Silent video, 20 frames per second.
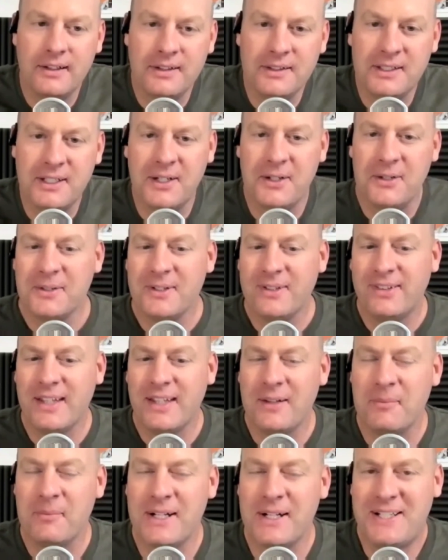You
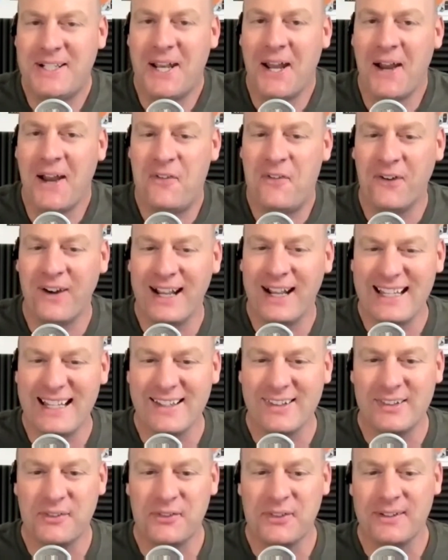sound much tougher, I
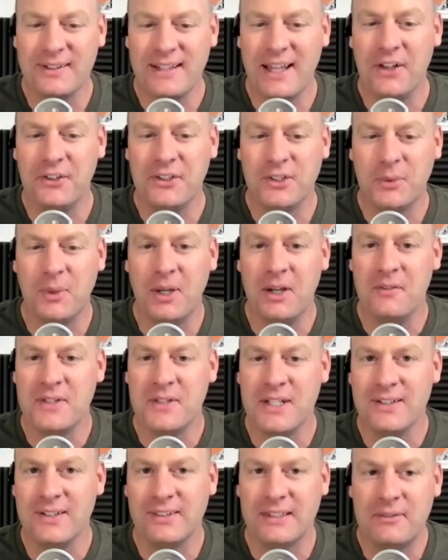guess, if you held it 12
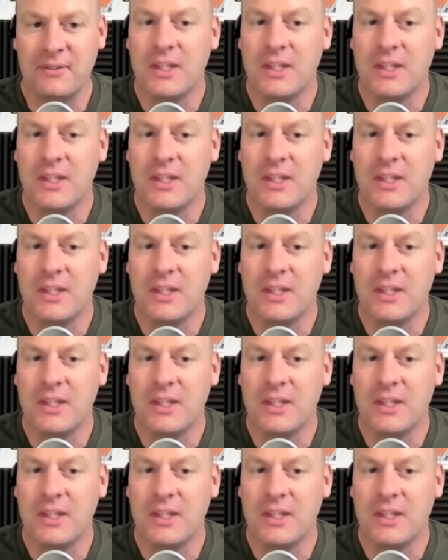years.